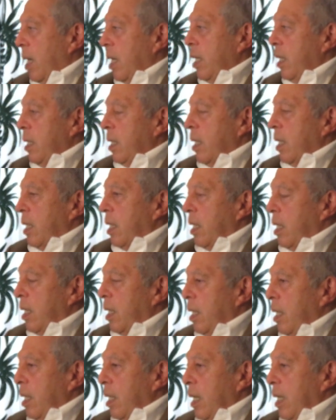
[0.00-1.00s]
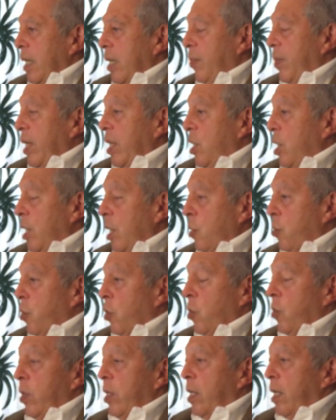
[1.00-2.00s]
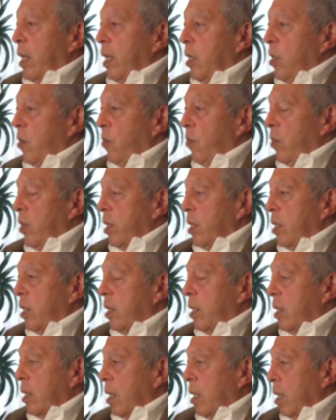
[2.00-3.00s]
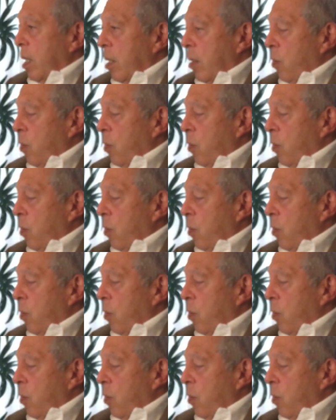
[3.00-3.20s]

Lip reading: it'd be interesting to know at the end of this